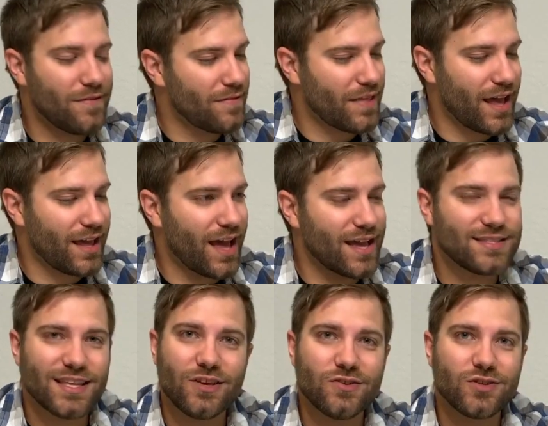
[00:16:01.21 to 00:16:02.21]
than that, guys,
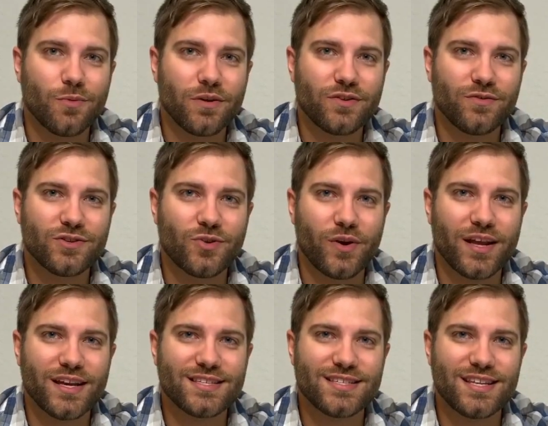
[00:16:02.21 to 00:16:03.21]
thank you so much for
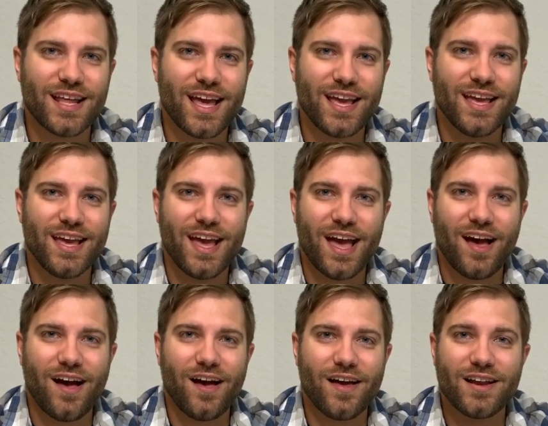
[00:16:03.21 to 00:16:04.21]
joining us today,
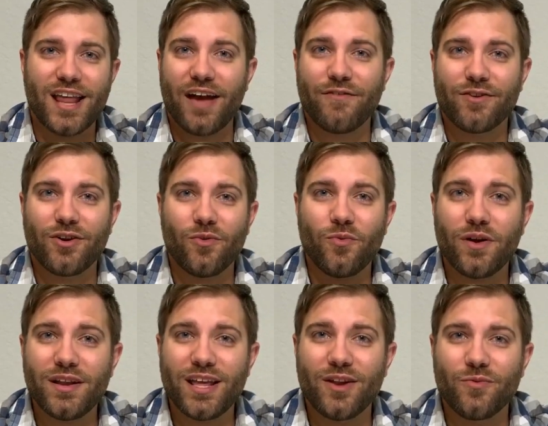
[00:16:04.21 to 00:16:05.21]
and have a good
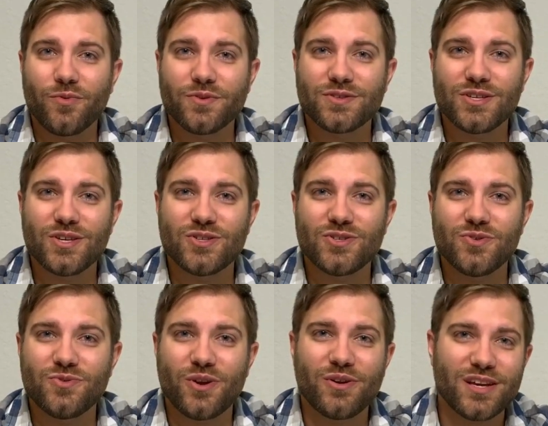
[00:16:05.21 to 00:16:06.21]
one, and we'll see you
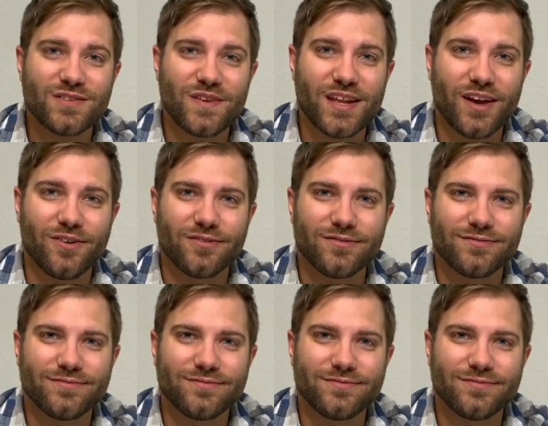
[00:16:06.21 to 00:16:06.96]
soon in our next video.